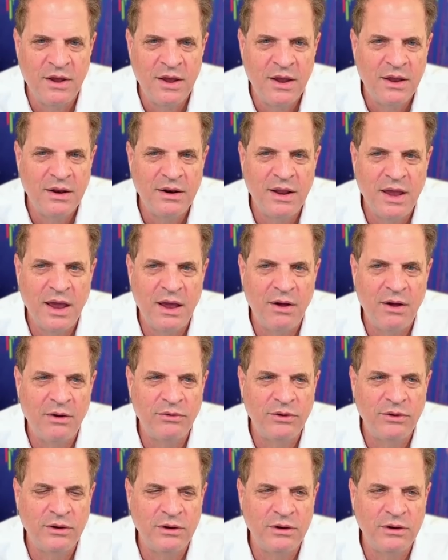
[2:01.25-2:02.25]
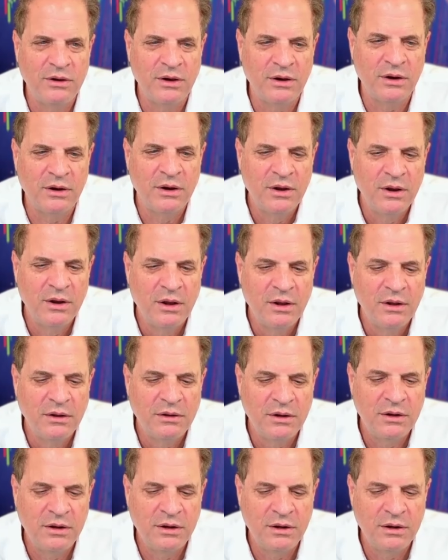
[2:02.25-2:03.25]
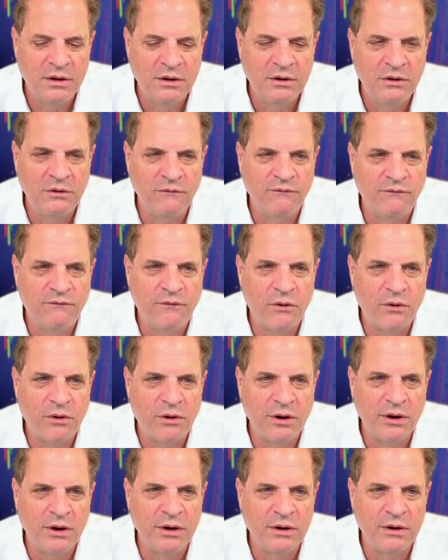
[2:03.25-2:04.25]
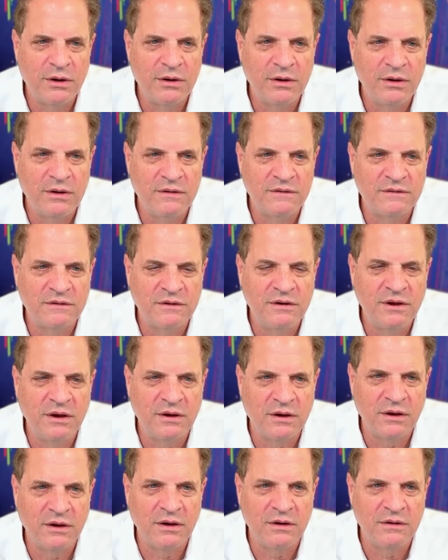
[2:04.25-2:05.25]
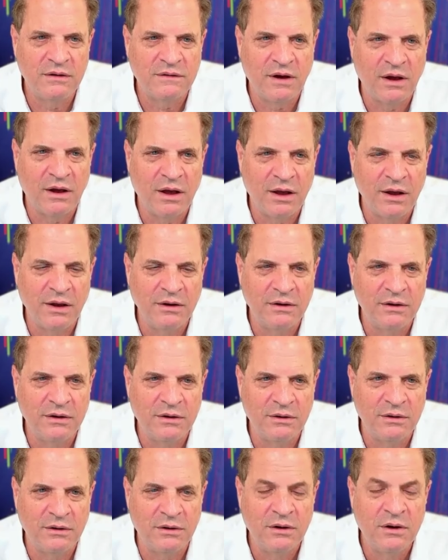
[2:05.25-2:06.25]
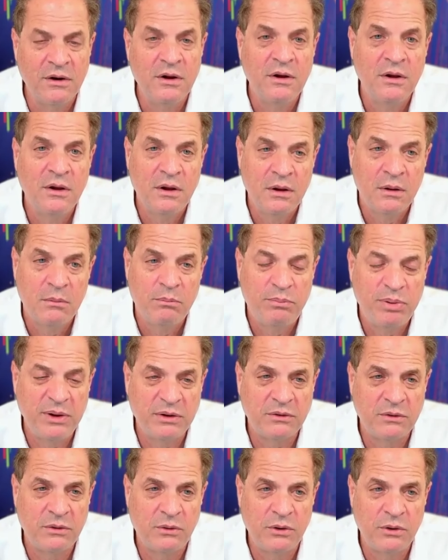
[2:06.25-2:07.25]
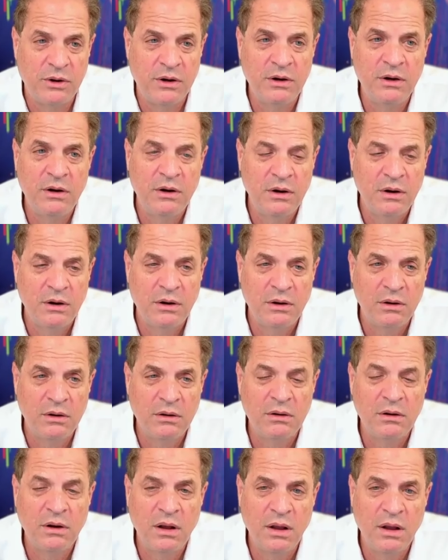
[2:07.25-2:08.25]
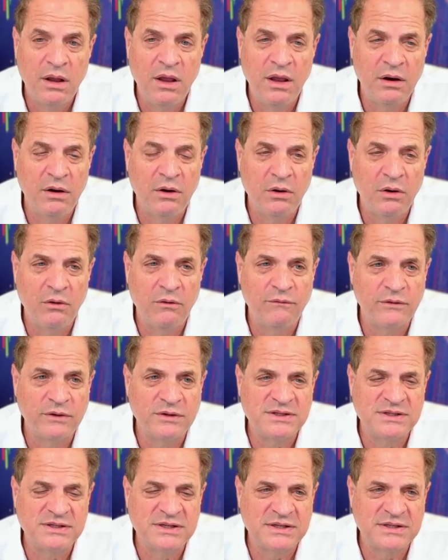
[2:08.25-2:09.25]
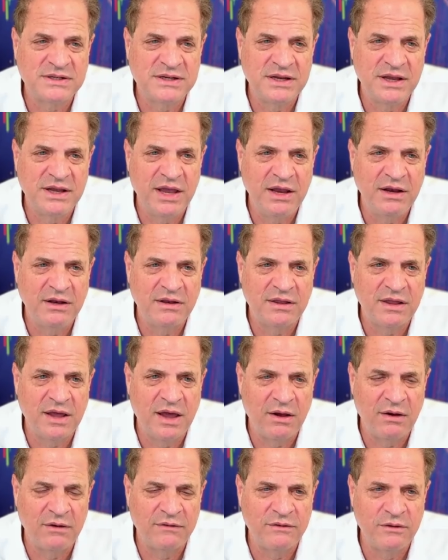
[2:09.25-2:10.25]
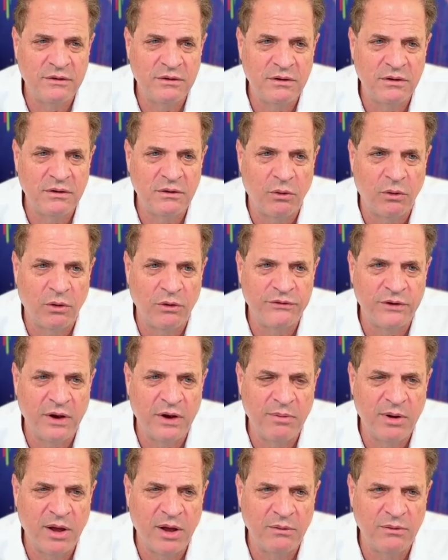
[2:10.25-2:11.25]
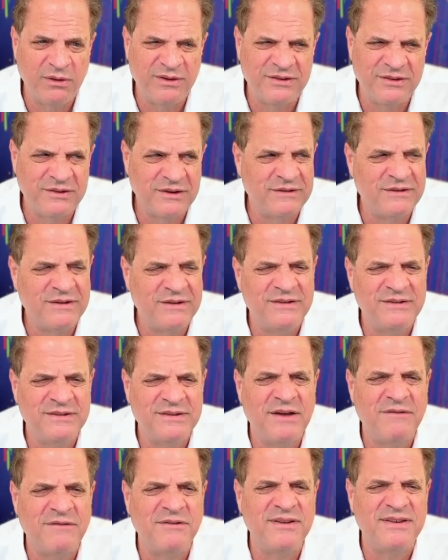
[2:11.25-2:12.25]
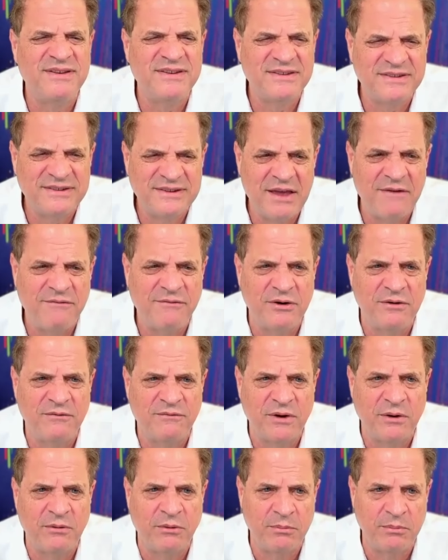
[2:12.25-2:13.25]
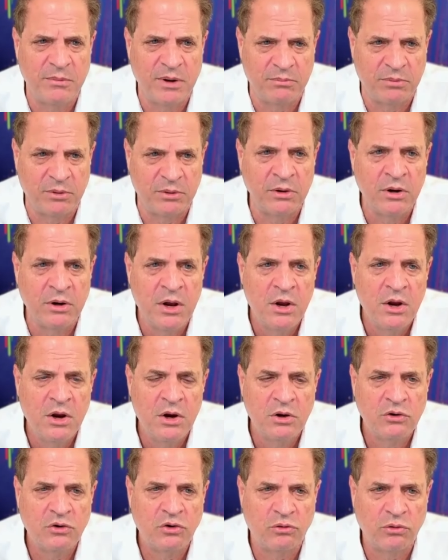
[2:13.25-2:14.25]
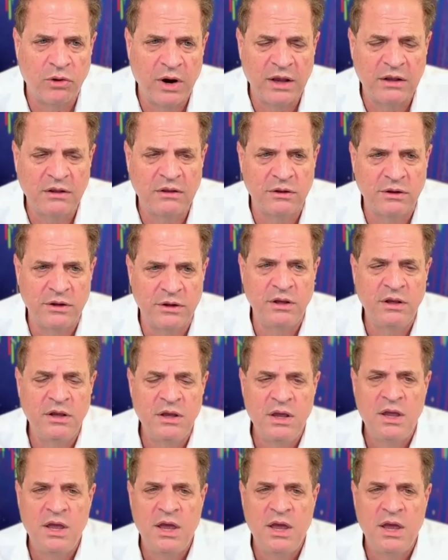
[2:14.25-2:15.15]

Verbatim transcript: Now the, uh, the euphoria is kicking into high gear. Bitcoin hit over 68,000. All-time high was 67.7, if I remember correctly.